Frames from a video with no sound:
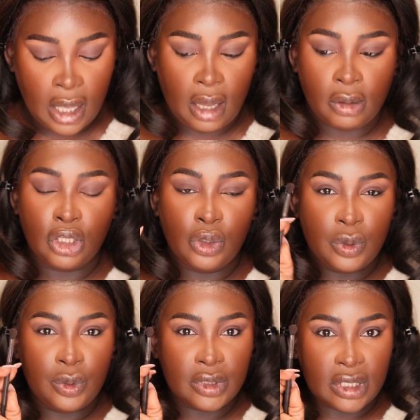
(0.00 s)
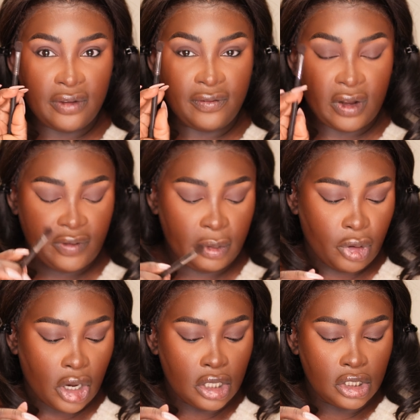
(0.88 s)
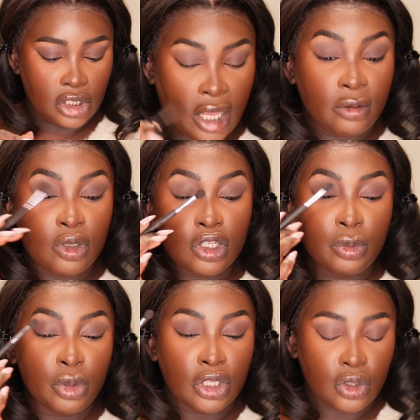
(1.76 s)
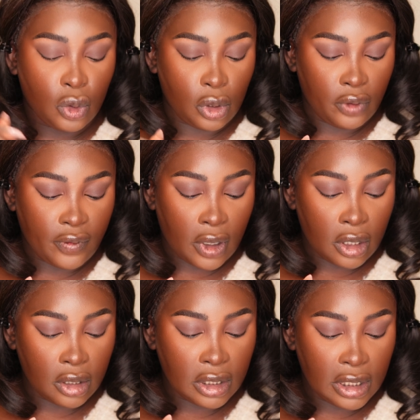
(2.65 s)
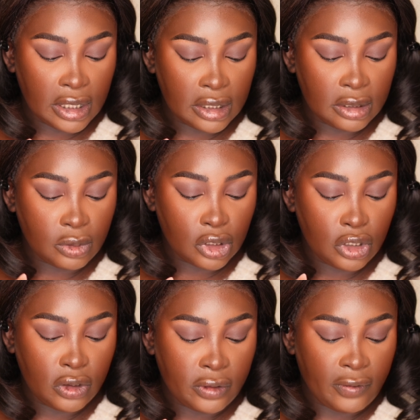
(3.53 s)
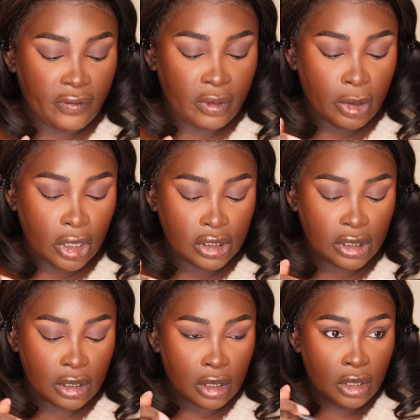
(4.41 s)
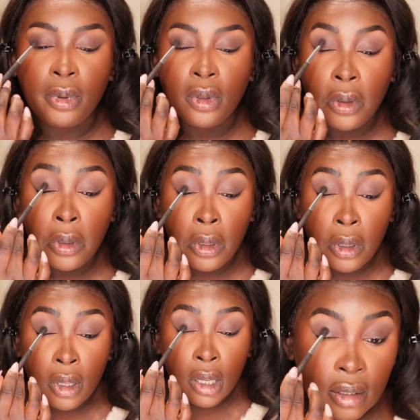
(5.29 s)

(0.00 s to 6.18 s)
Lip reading: I'm going to use a fluffy brush, and I'm just going to put this all over the lid. I'm just going to use a fluffy brush to pick it up.